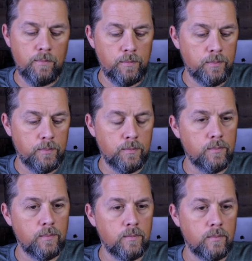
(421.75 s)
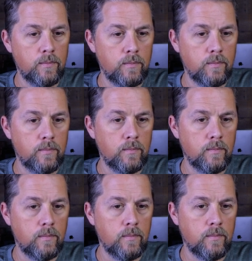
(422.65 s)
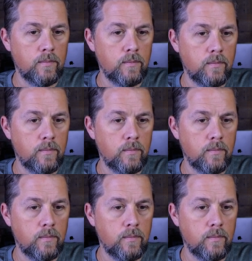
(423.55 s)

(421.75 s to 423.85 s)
Nobody speaks.